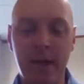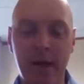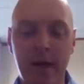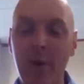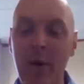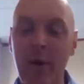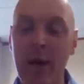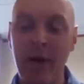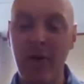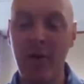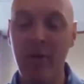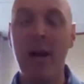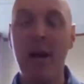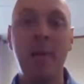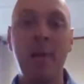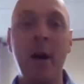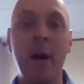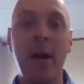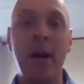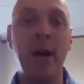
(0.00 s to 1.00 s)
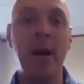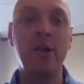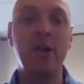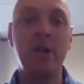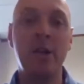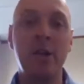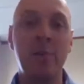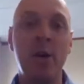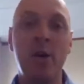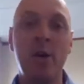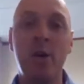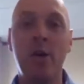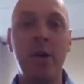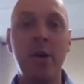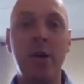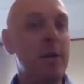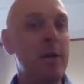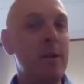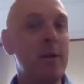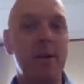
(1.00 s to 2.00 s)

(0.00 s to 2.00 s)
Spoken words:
Here we have Rocky Mountain HMO.